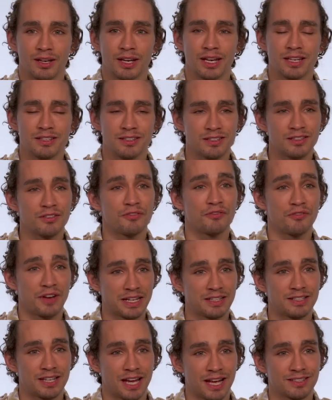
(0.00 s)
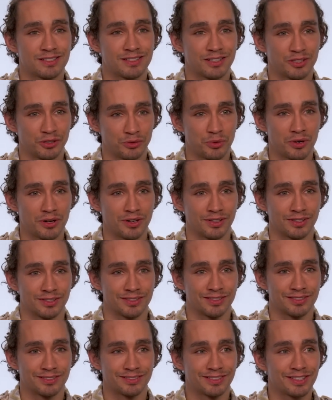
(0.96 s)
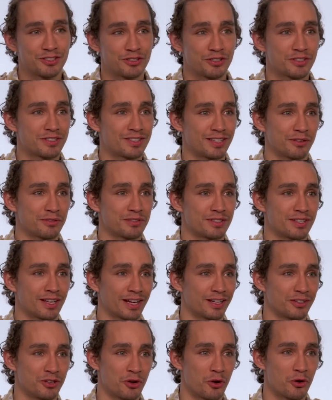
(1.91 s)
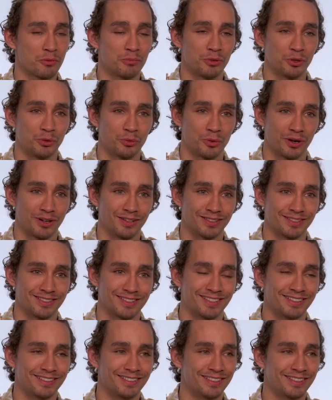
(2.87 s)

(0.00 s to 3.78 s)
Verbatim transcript: This is a fantastical world. This just sounds like normal world.